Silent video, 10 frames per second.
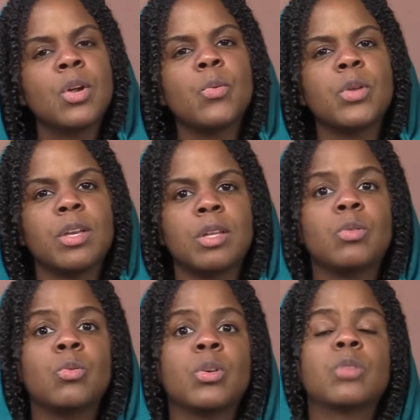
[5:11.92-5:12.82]
we
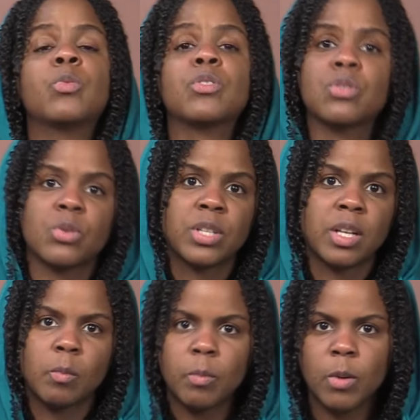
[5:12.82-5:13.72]
can do it with
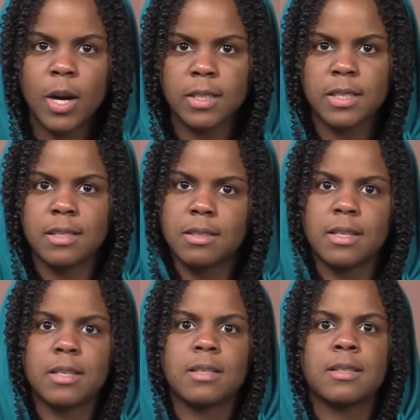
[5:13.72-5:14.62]
certain
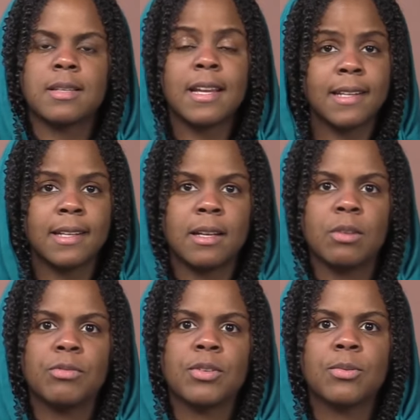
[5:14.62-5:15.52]
practices, sadhana
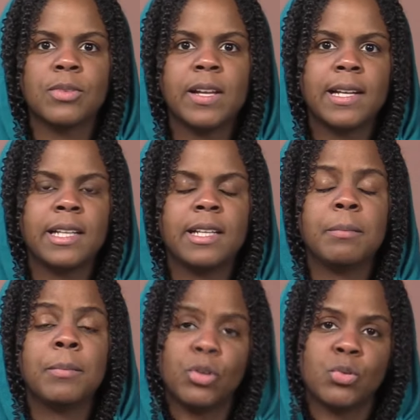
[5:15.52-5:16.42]
of the
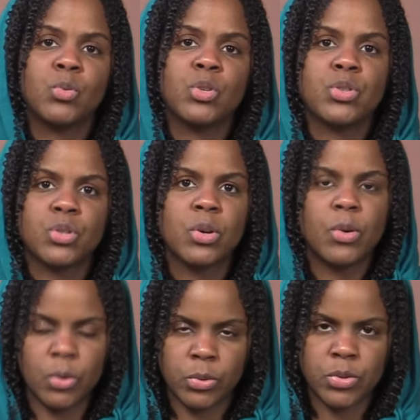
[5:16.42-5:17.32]
Kundalini. But we
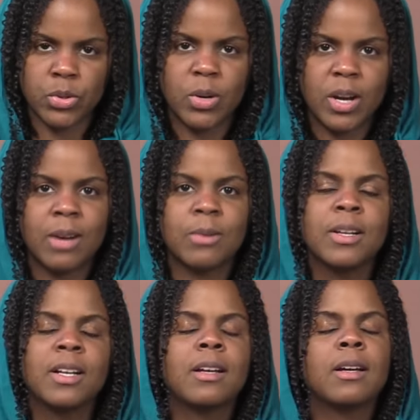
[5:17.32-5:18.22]
saw also
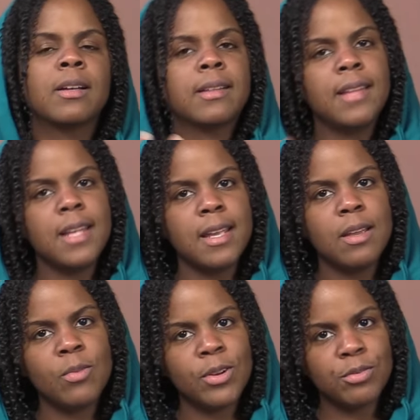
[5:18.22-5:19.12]
how
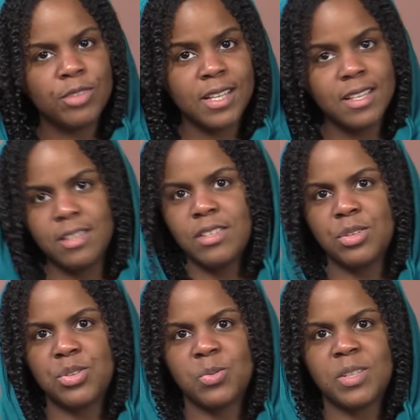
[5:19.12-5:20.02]
one of the
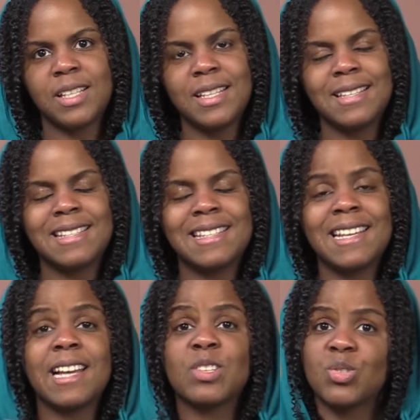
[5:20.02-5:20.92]
easiest one is
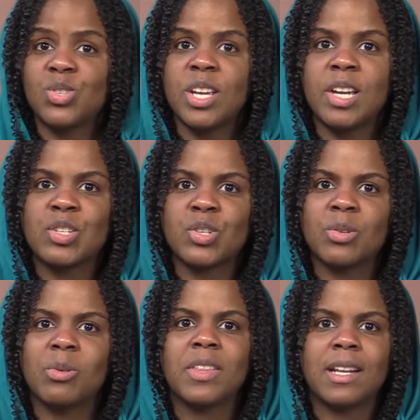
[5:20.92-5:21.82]
the
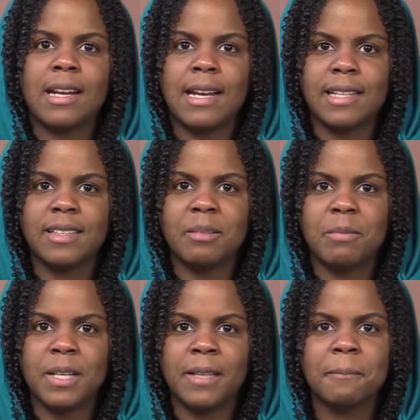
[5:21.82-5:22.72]
association with an
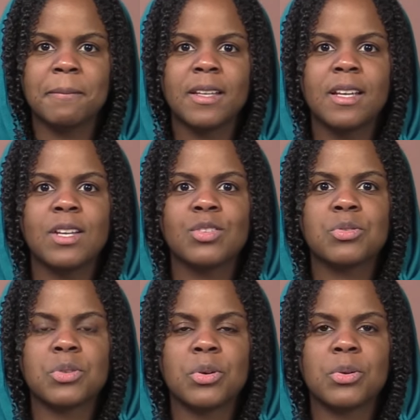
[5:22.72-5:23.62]
enlightened being.
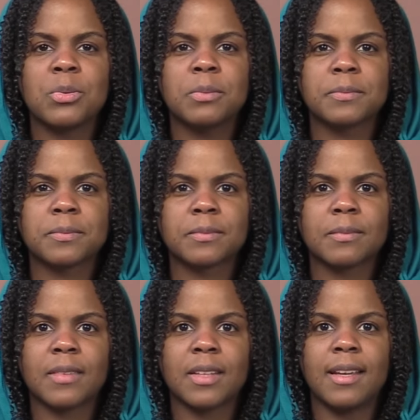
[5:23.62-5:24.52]
So
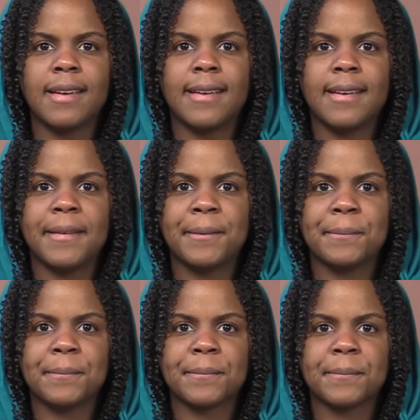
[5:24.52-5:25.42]

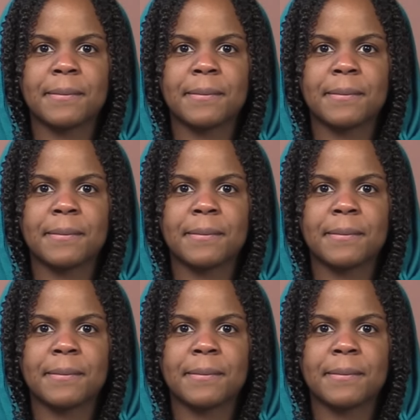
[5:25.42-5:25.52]
the